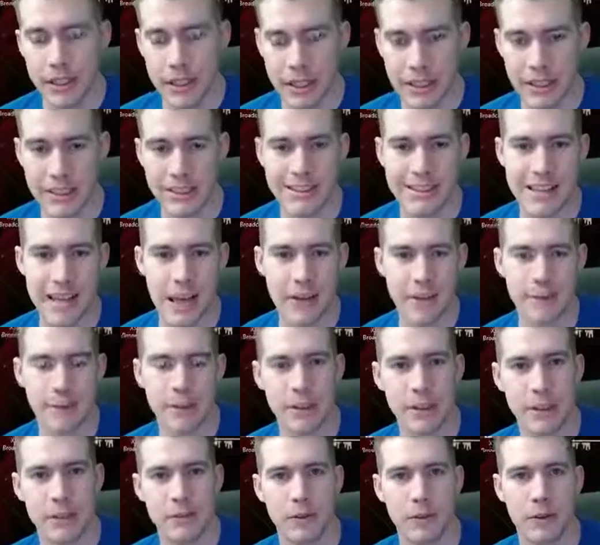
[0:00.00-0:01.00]
And
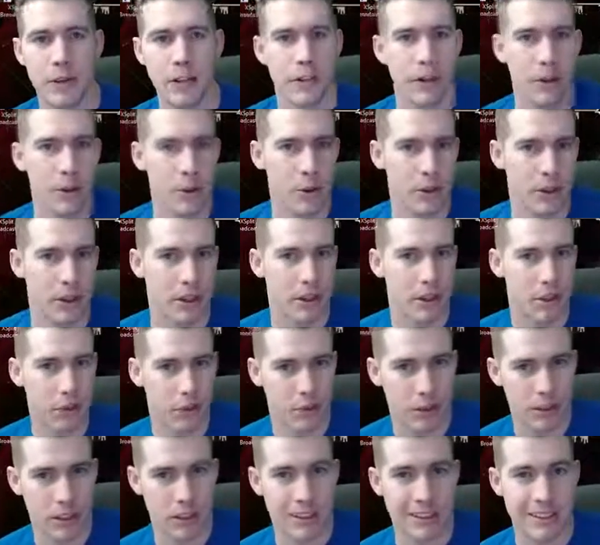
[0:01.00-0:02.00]
definitely, if you're going to go with a
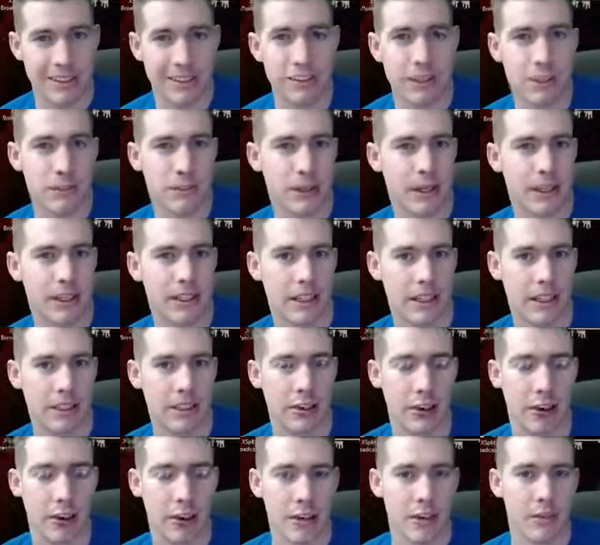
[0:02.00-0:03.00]
condenser mic and
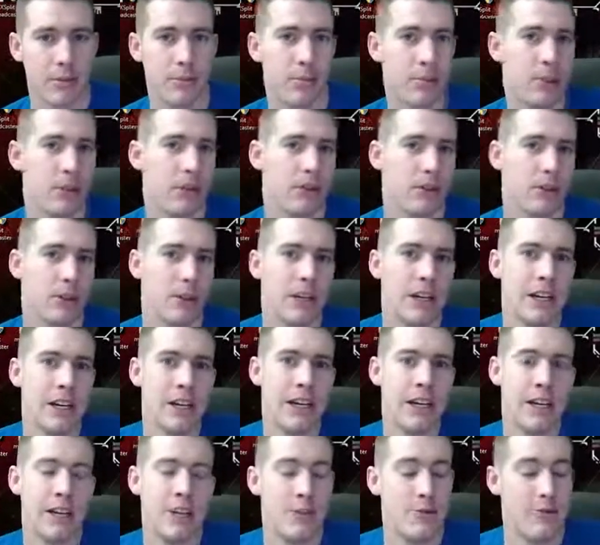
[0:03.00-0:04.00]
you're on a computer,
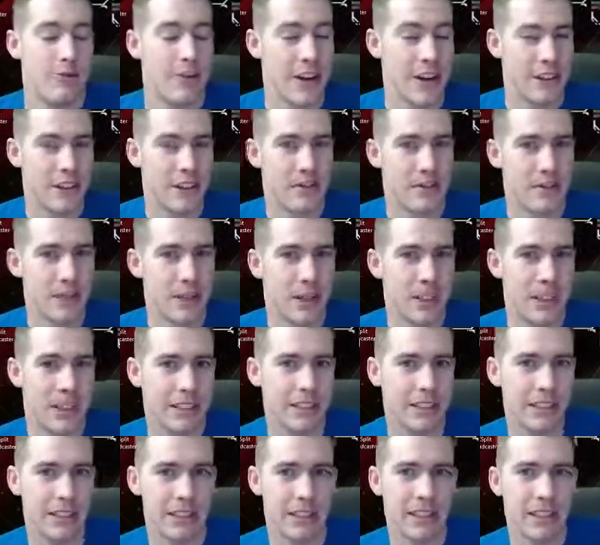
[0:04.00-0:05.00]
you've got the money,
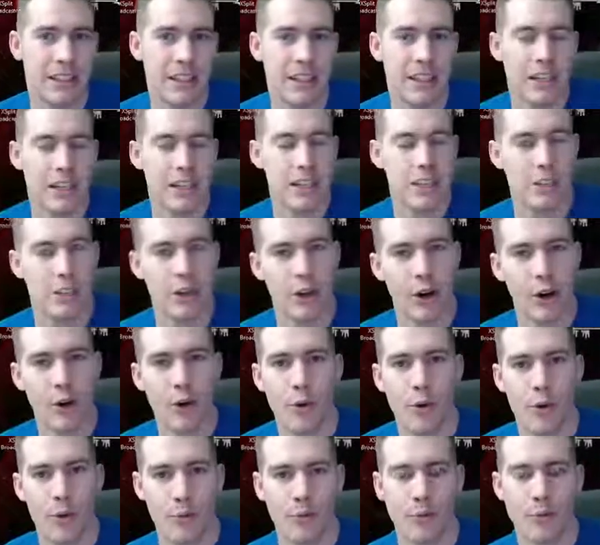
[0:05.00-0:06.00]
go
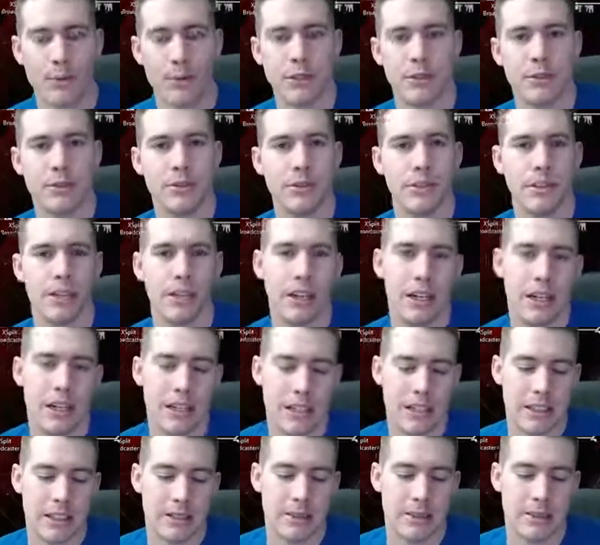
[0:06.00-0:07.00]
with Blue.
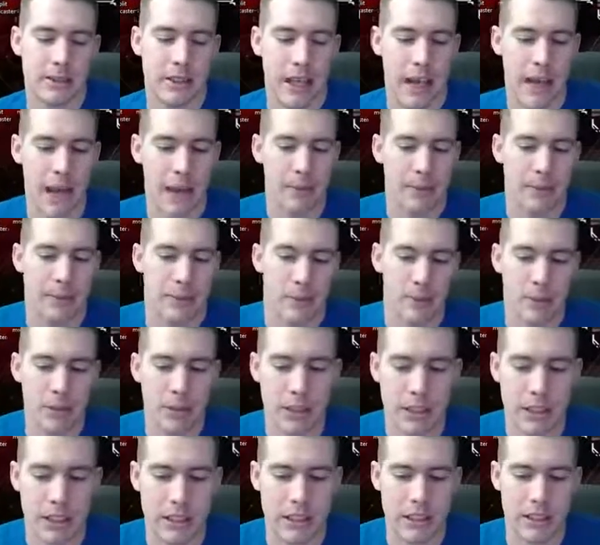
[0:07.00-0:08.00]

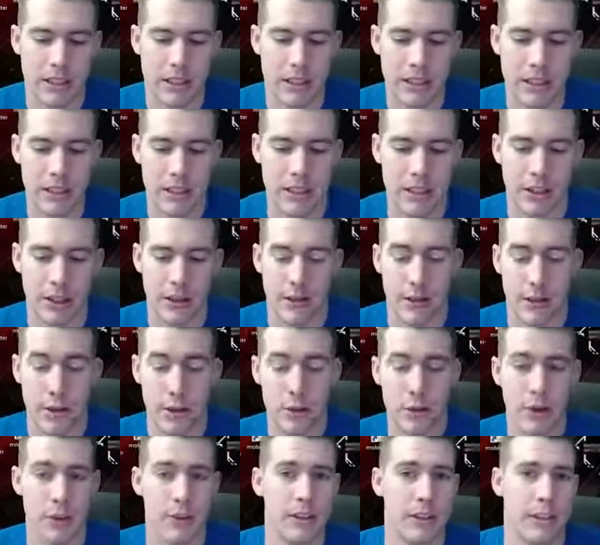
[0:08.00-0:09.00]
Absolutely. If you
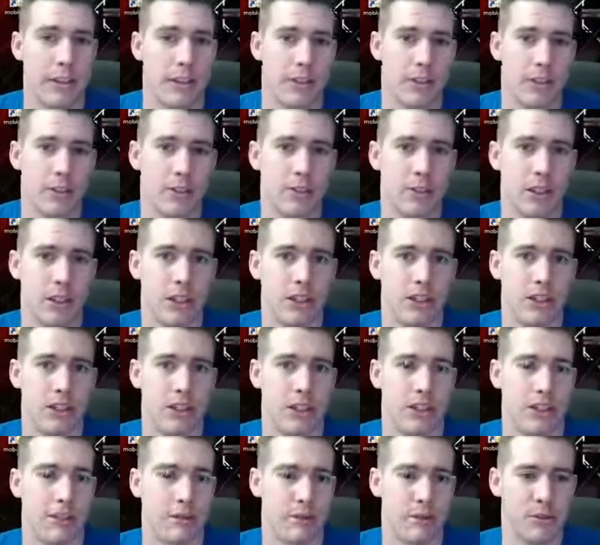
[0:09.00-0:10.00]
do have an issue, their
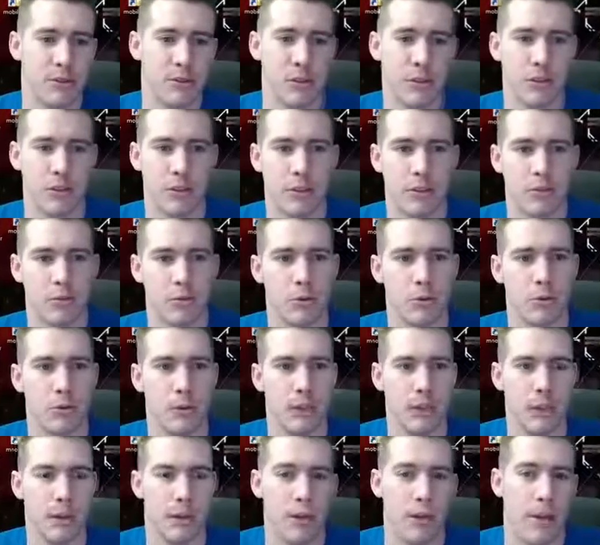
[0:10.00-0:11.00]
customer service will
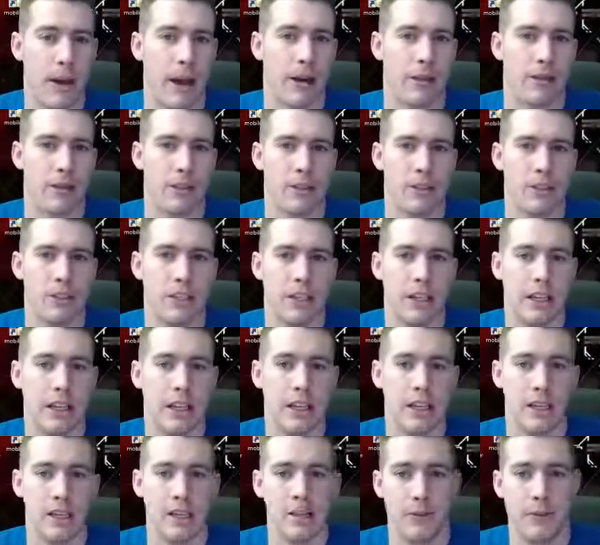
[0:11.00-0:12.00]
bend over backwards to get
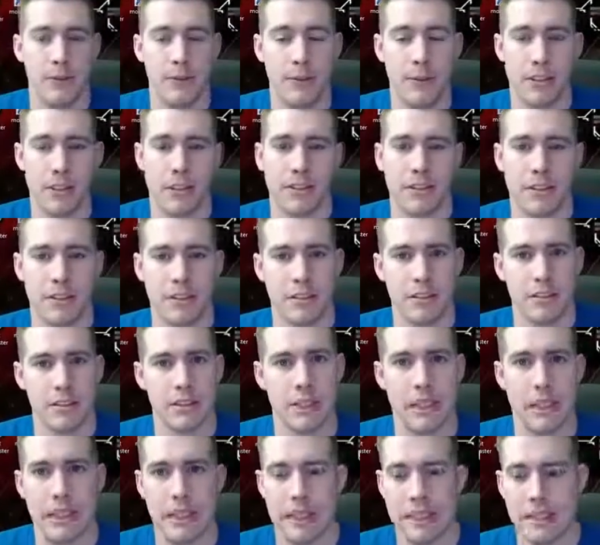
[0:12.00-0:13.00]
it fixed
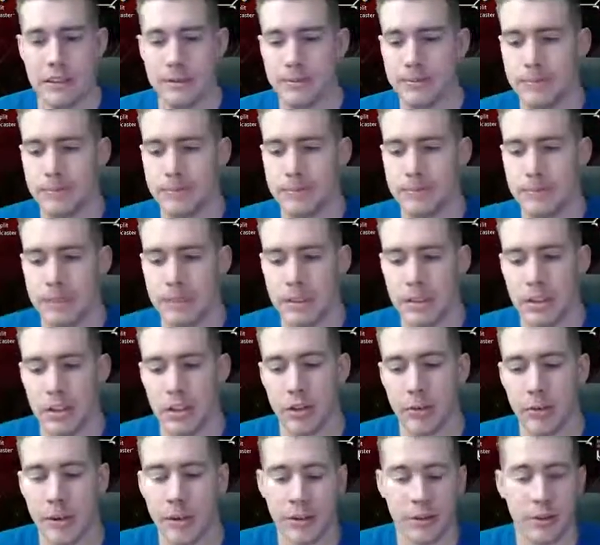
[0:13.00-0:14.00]
to the
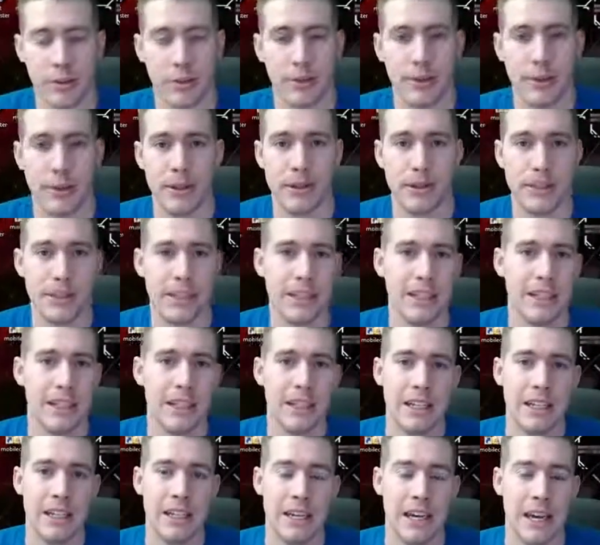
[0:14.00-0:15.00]
best of their ability.
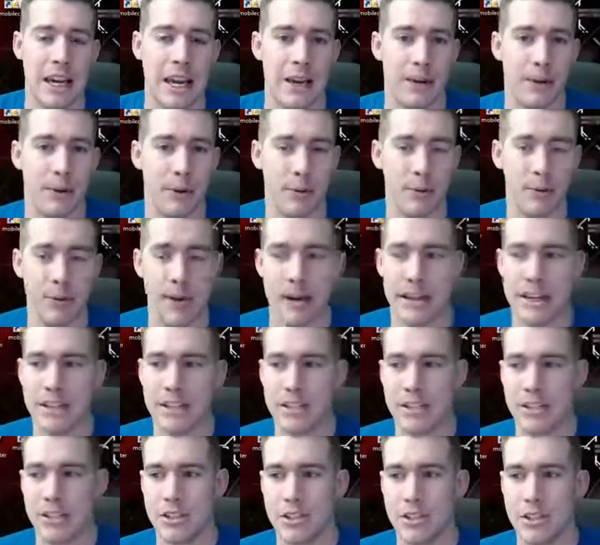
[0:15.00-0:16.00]
And with my
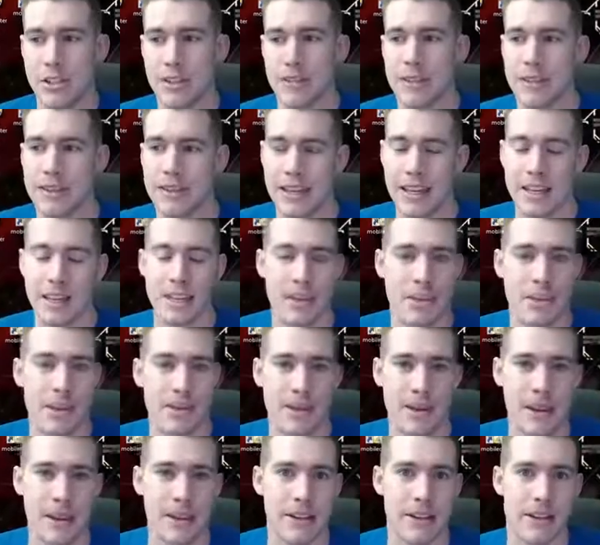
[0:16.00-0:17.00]
issue, even they shipped
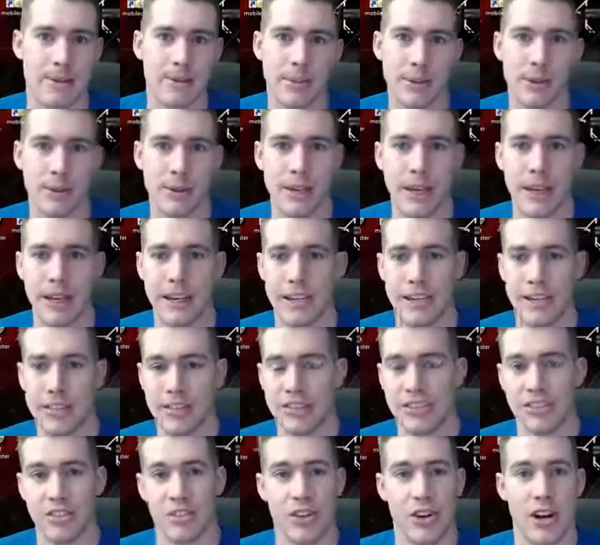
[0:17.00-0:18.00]
me out the Blue Yeti just
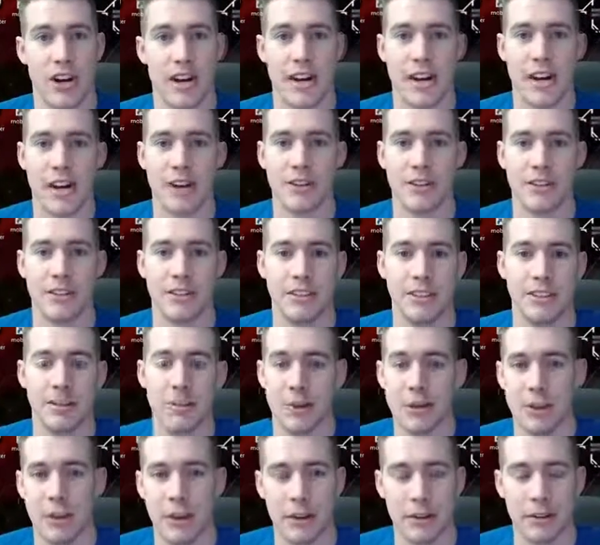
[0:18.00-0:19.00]
to try out to see
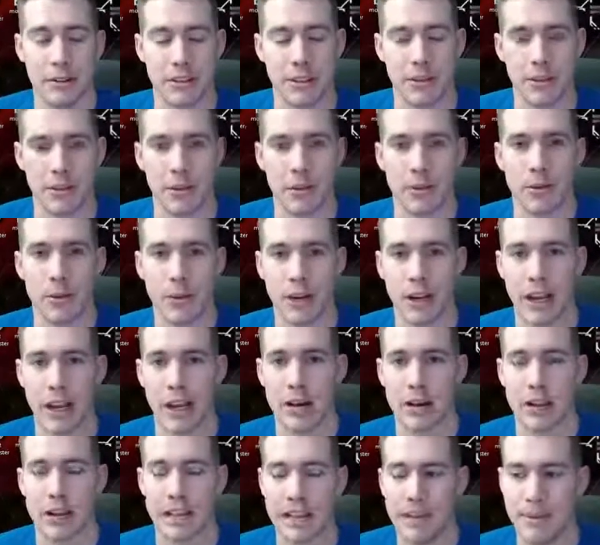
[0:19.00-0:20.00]
whether that was going to work
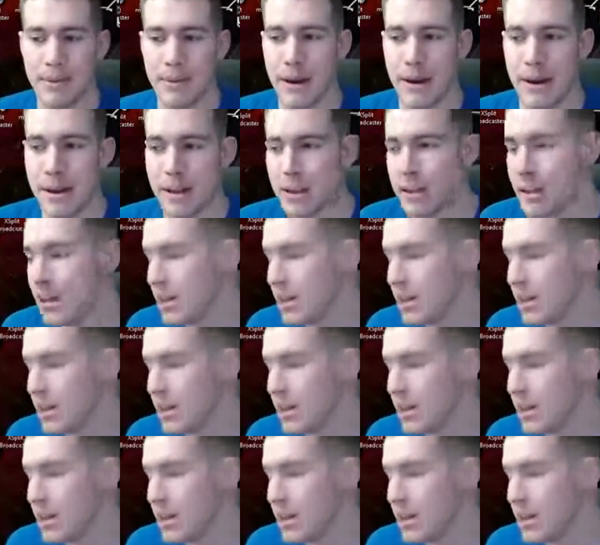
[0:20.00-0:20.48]
out any better.